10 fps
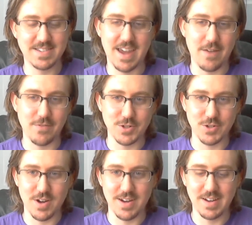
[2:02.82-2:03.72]
scavenger
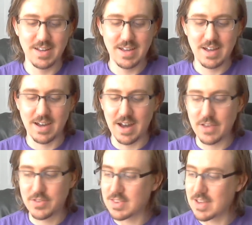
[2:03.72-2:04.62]
hunt. I
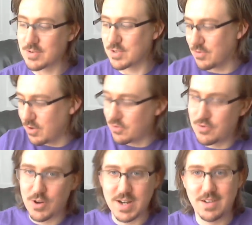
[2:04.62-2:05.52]
thought that was a
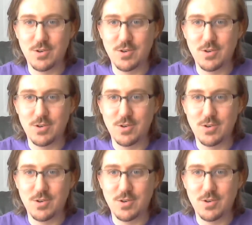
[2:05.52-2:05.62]
very